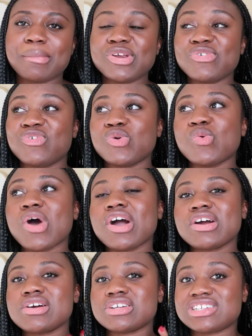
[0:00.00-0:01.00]
But if you
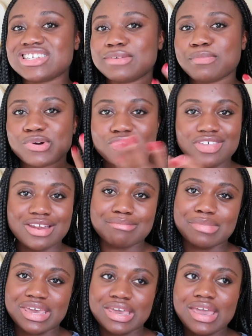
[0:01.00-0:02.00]
are deeper
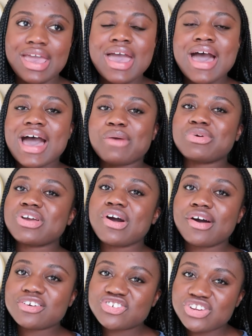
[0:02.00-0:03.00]
than me, I would
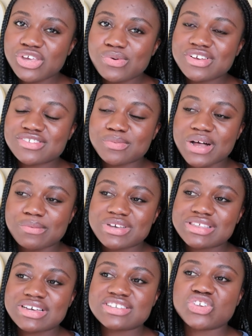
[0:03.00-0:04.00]
caution you as well
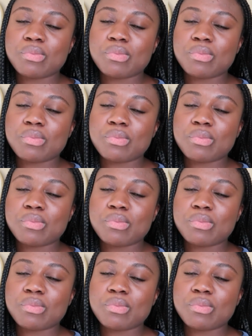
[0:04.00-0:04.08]
with this.